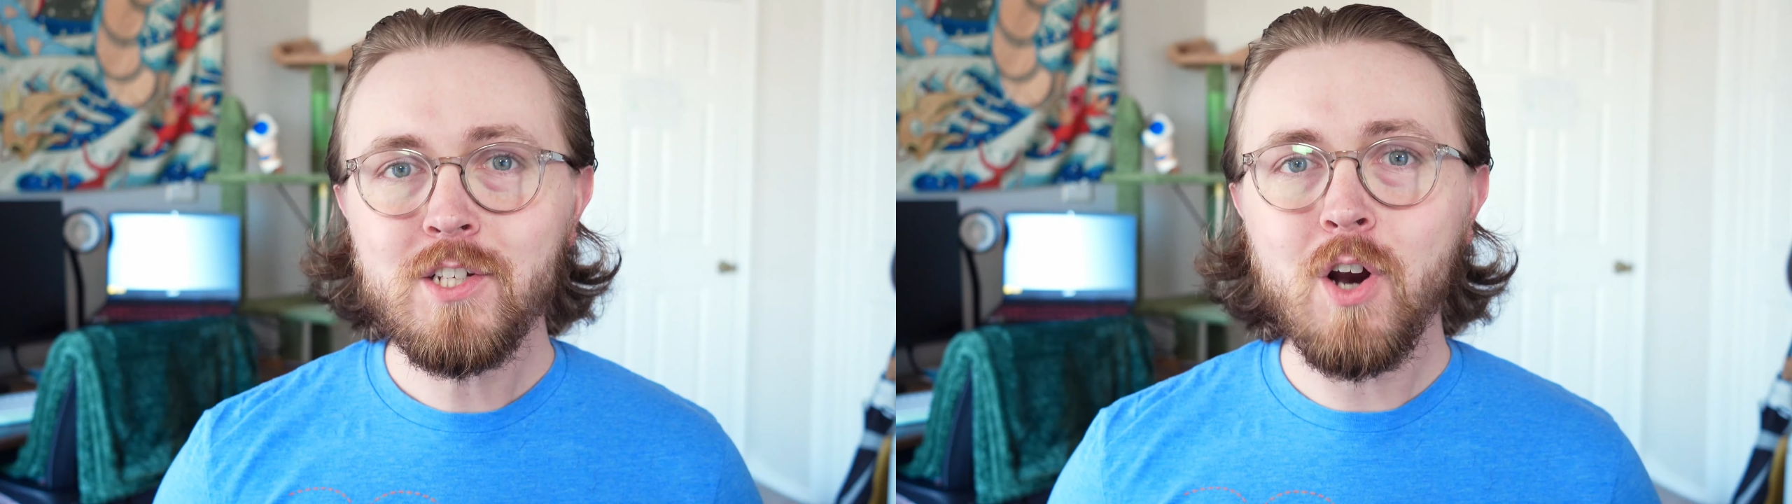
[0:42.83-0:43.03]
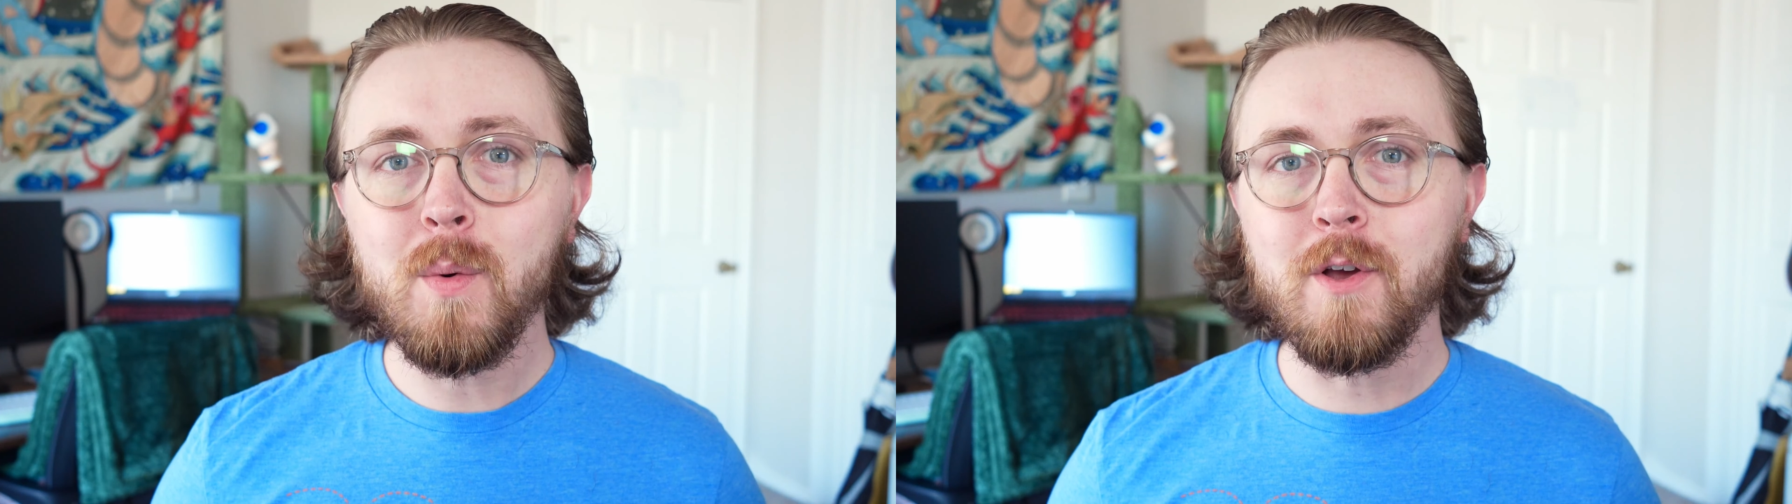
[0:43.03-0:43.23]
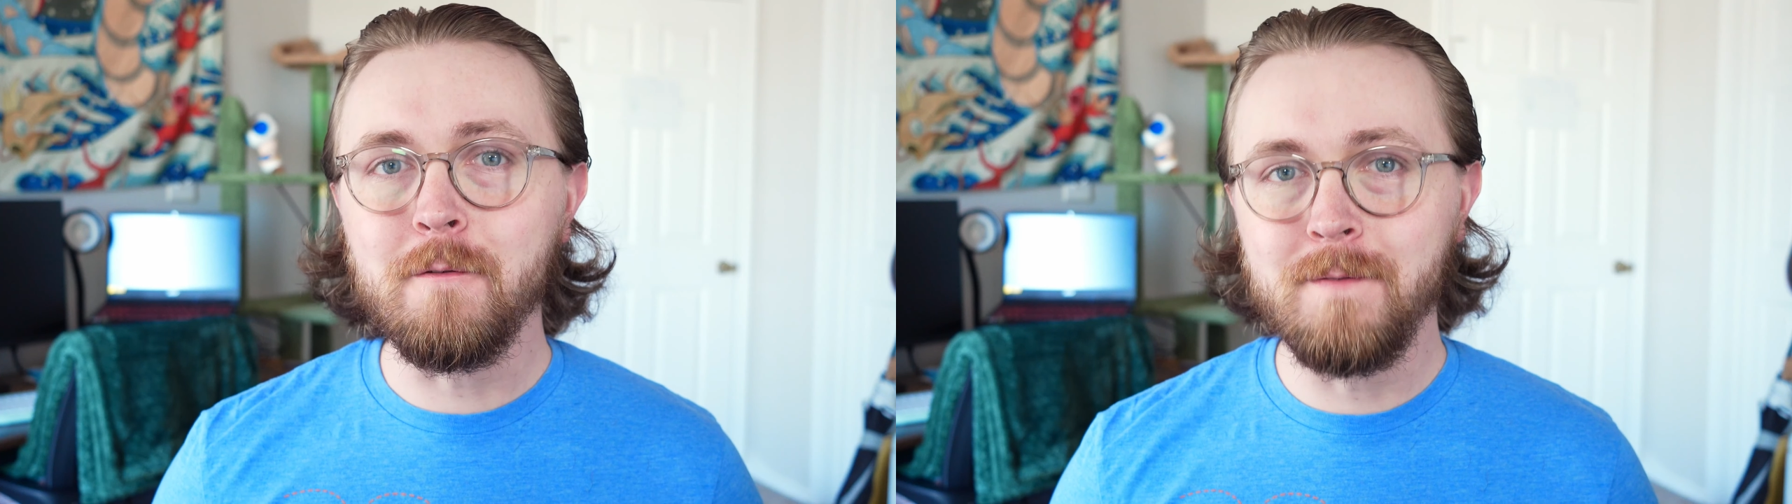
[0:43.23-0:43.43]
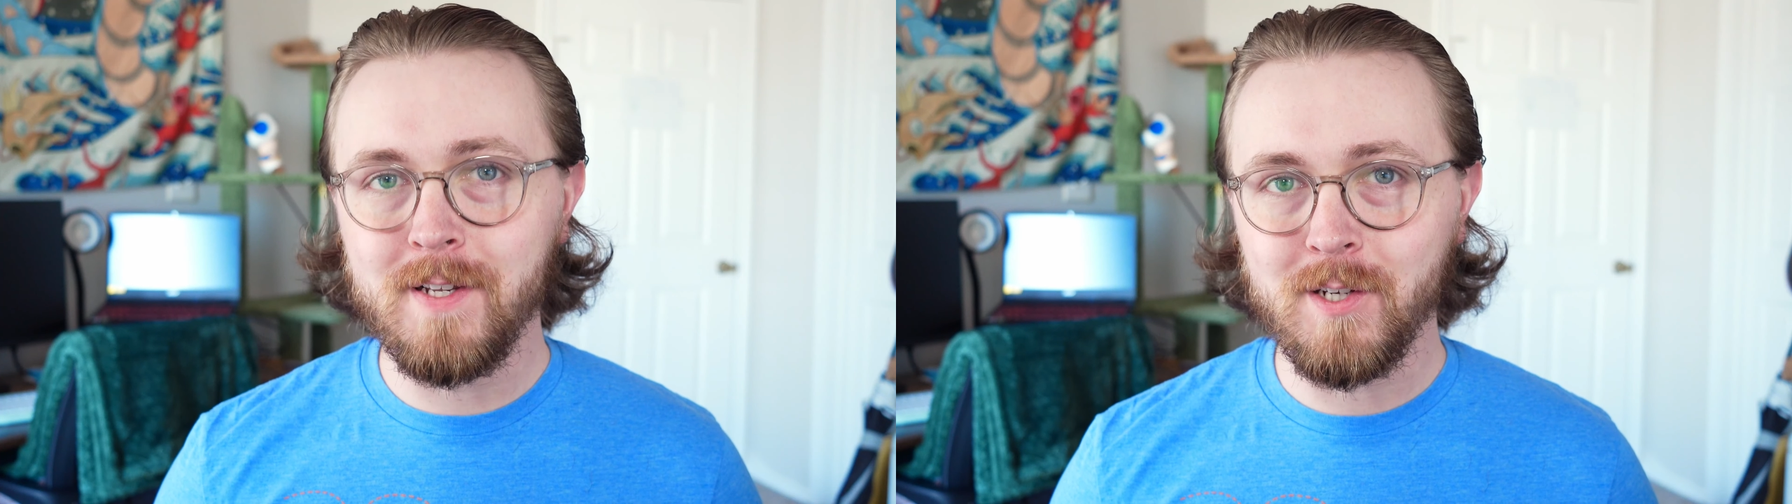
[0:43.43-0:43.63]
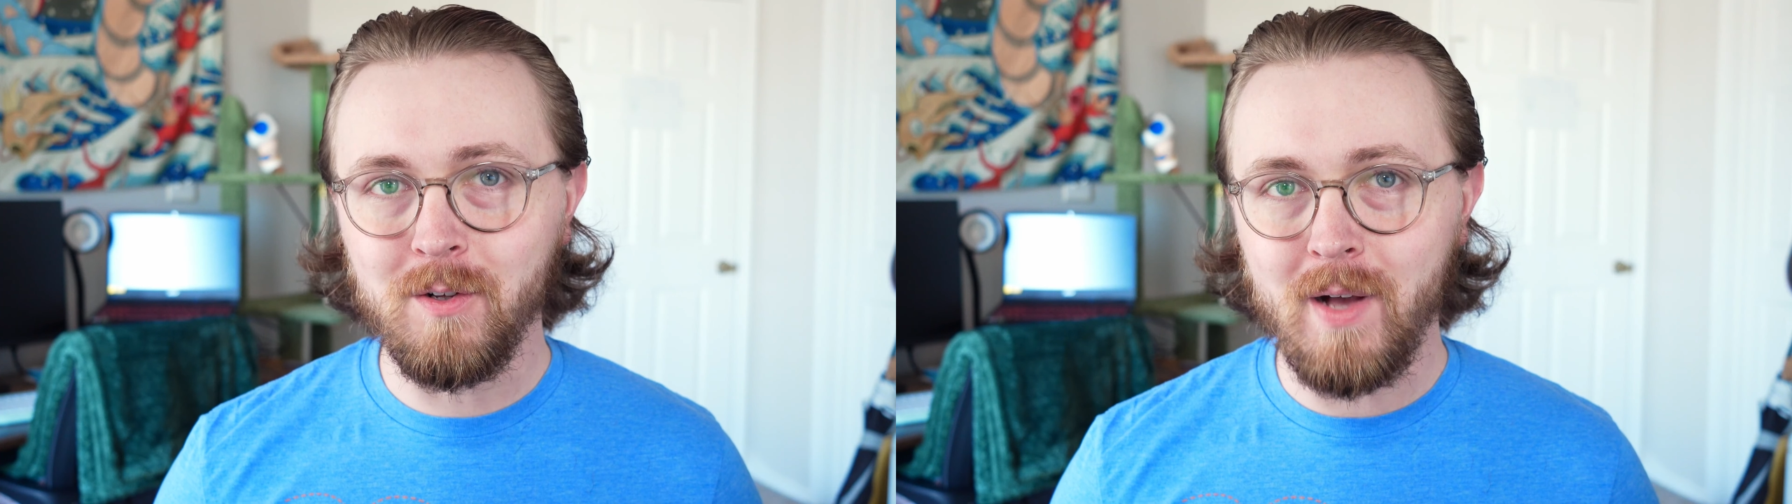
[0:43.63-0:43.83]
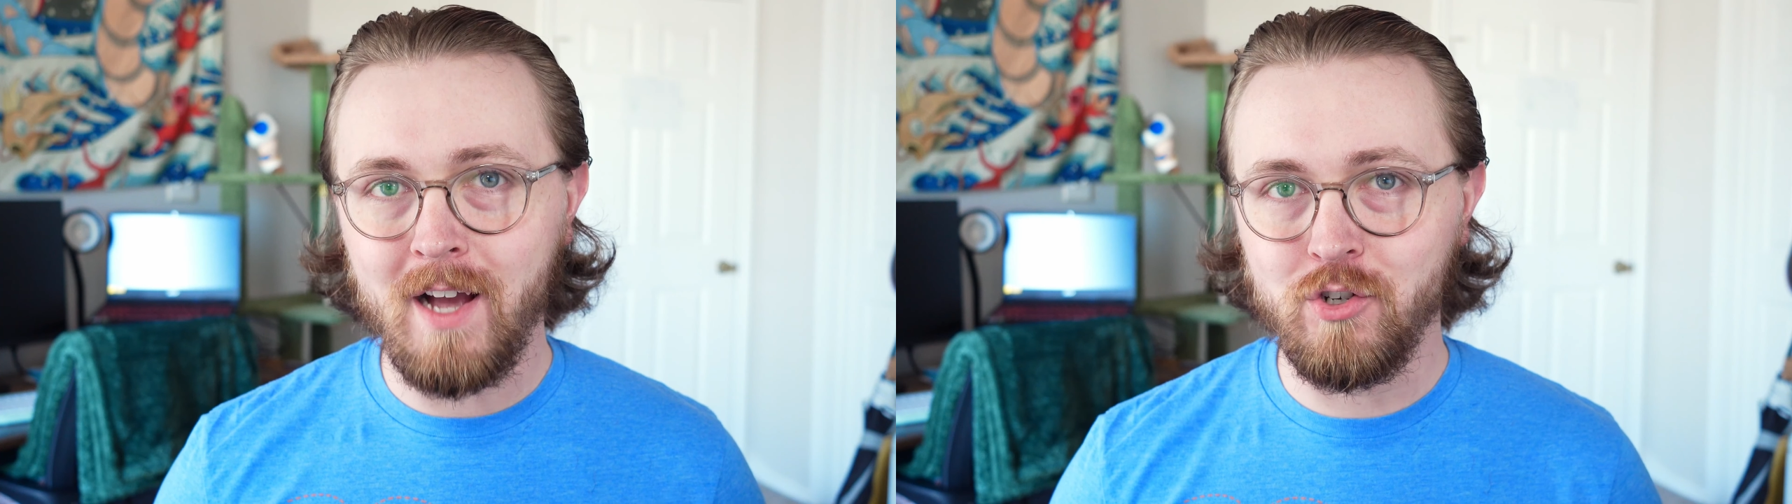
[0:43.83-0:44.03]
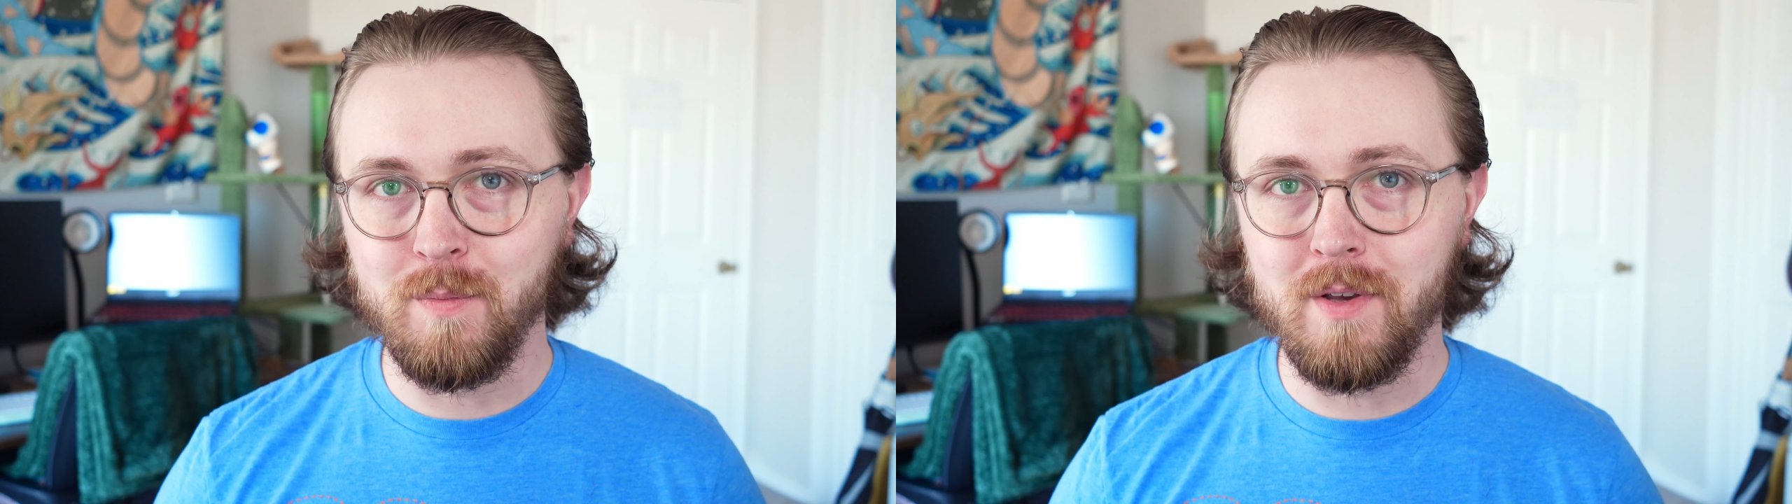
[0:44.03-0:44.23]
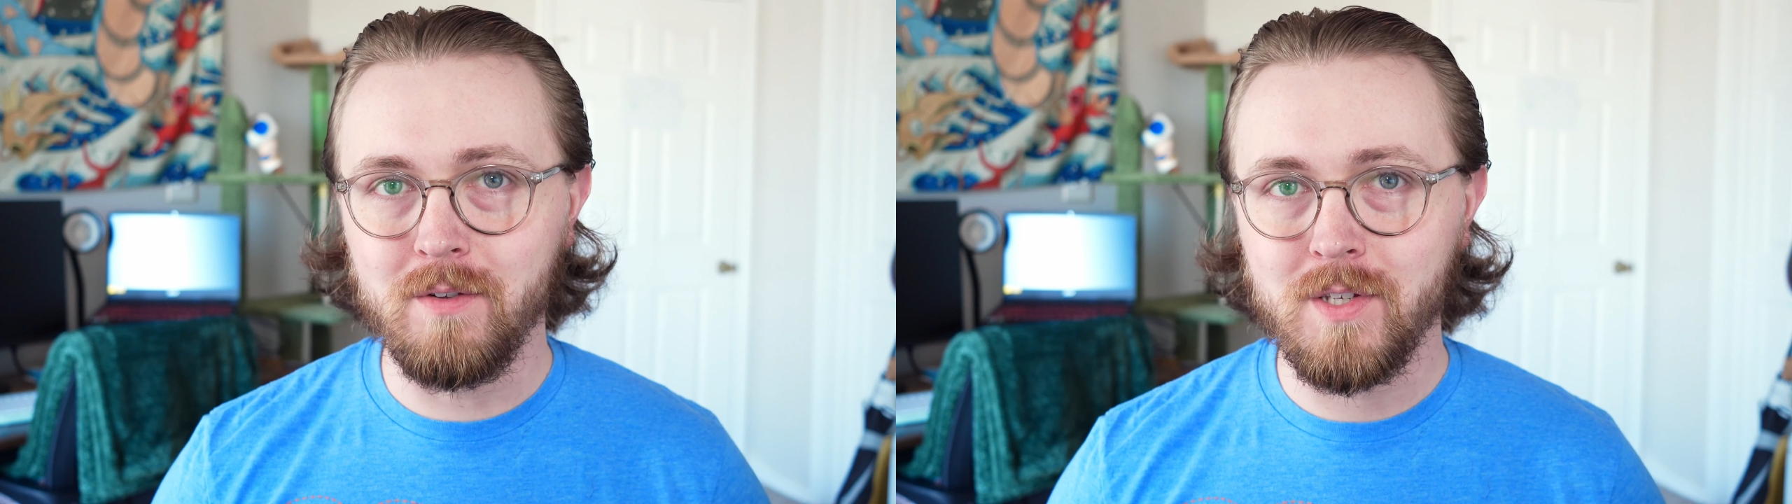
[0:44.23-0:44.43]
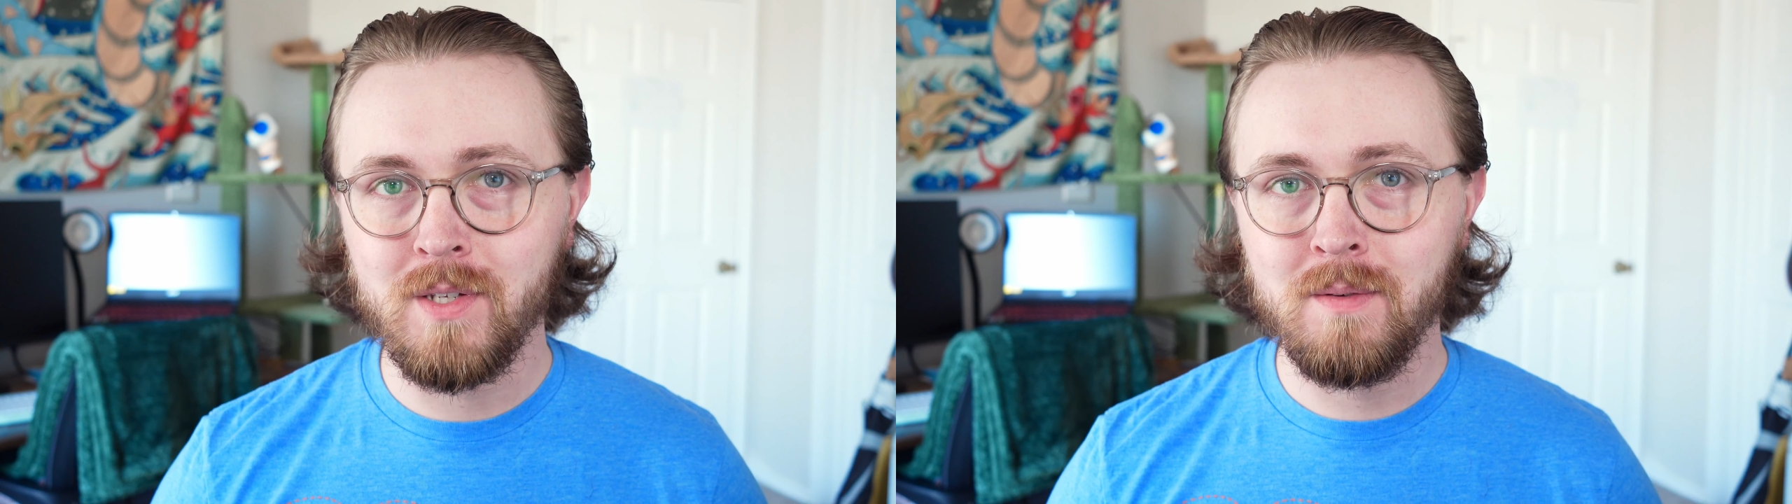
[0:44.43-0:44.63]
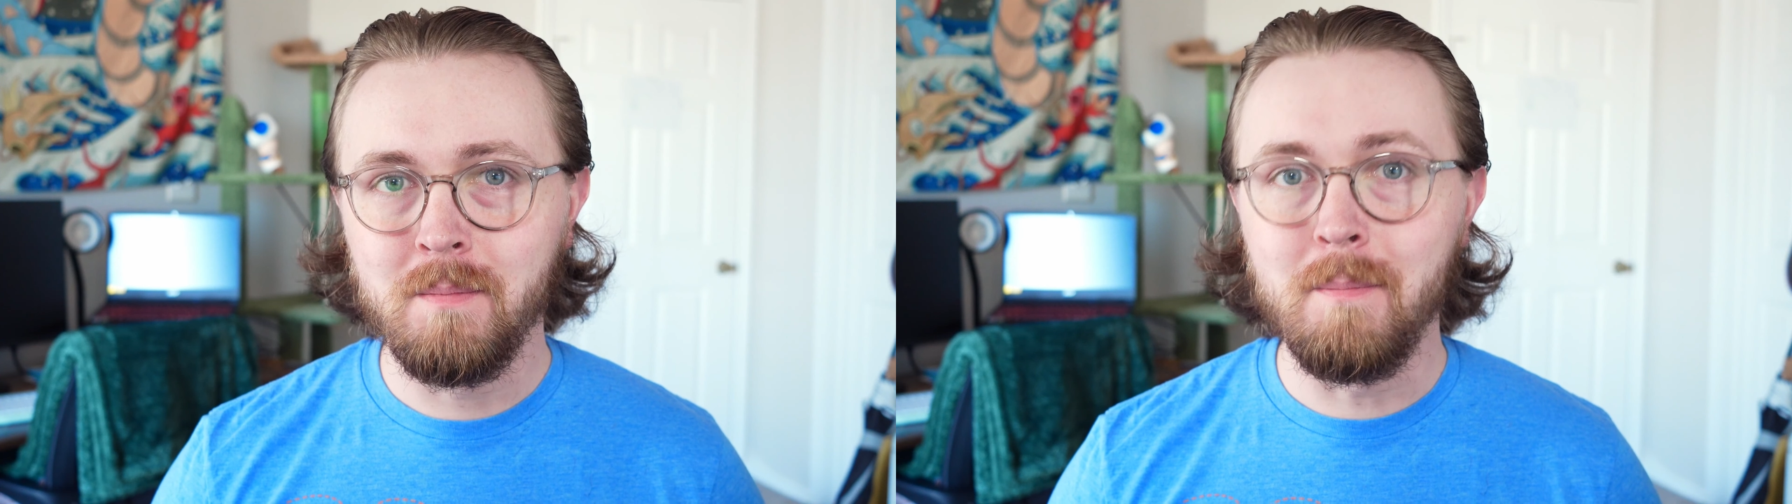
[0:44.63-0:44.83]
start with our physical attributes: